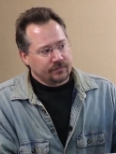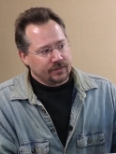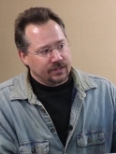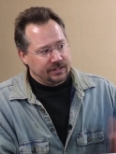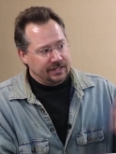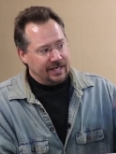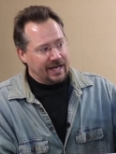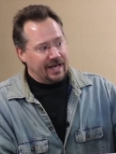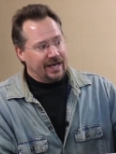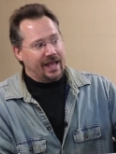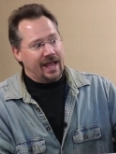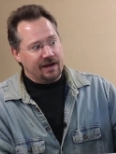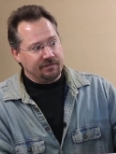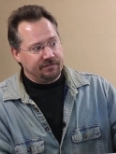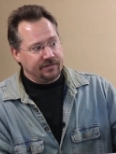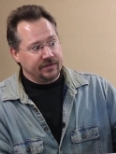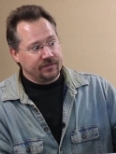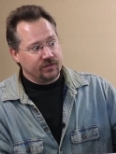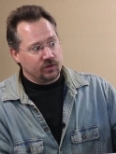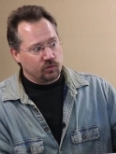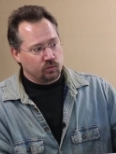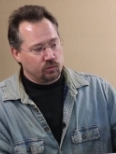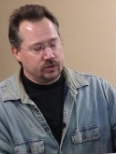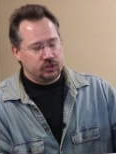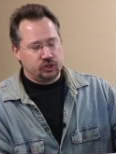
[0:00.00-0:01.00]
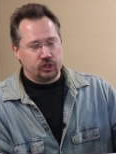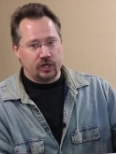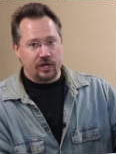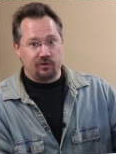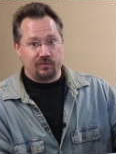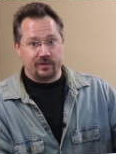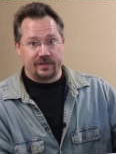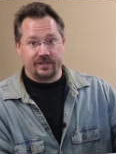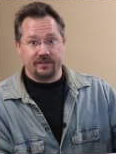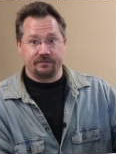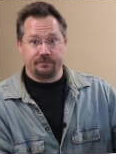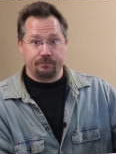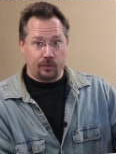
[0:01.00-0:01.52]
not having the
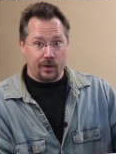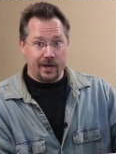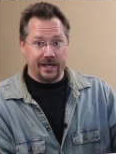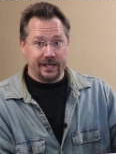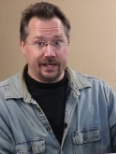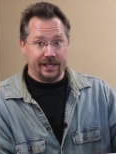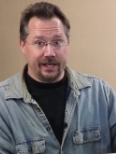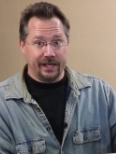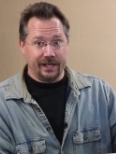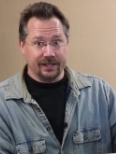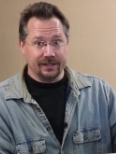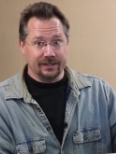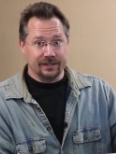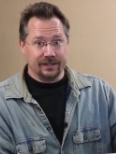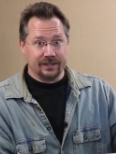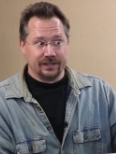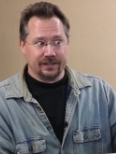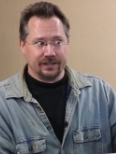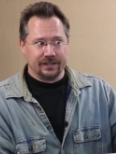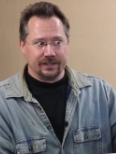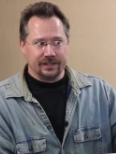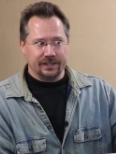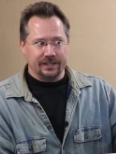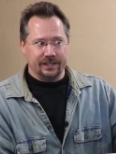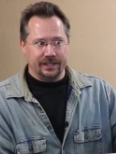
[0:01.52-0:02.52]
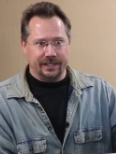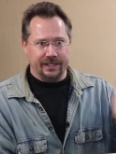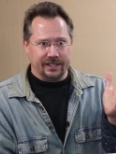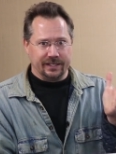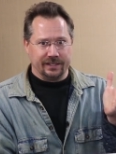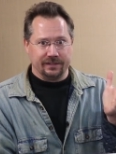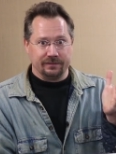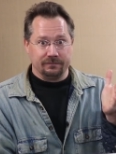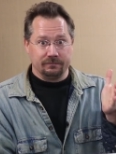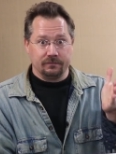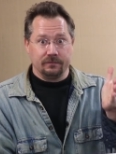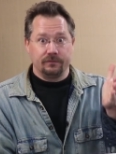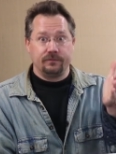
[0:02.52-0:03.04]
regenerative braking
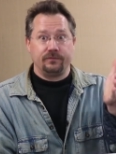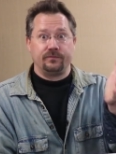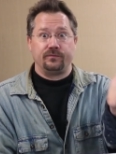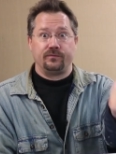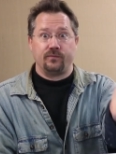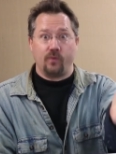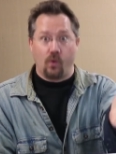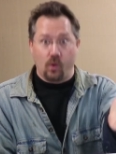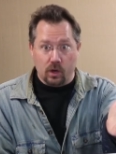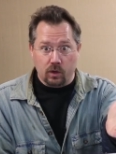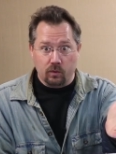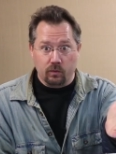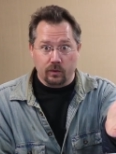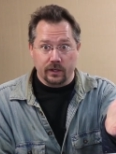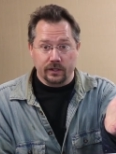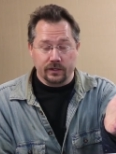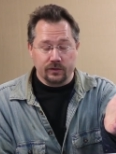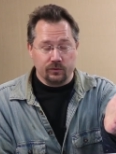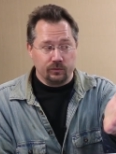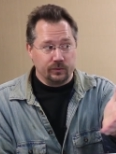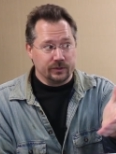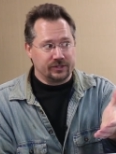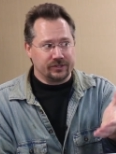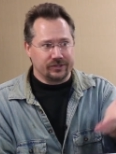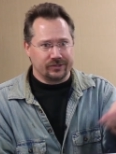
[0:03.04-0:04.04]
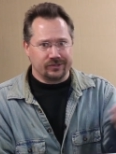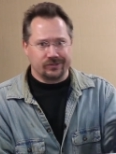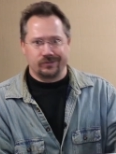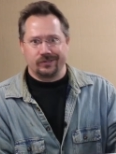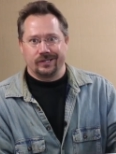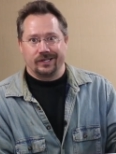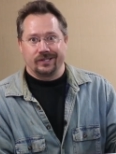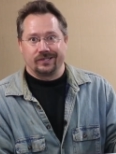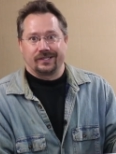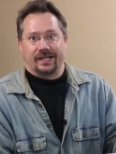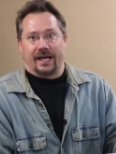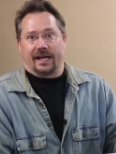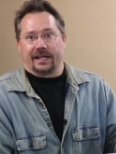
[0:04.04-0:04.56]
in forward, which is
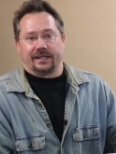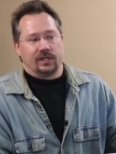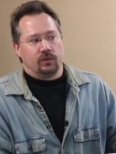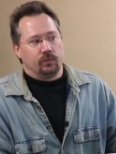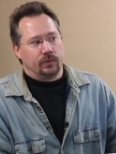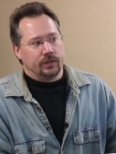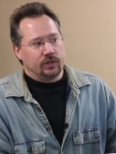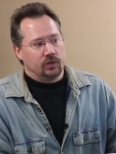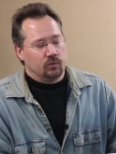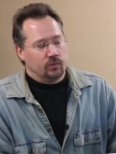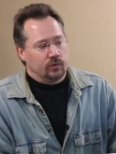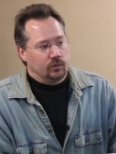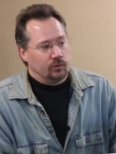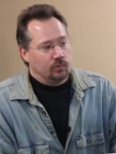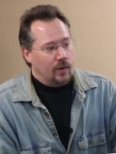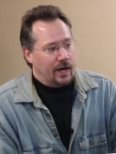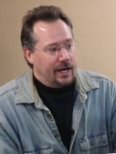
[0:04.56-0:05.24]
exactly what you would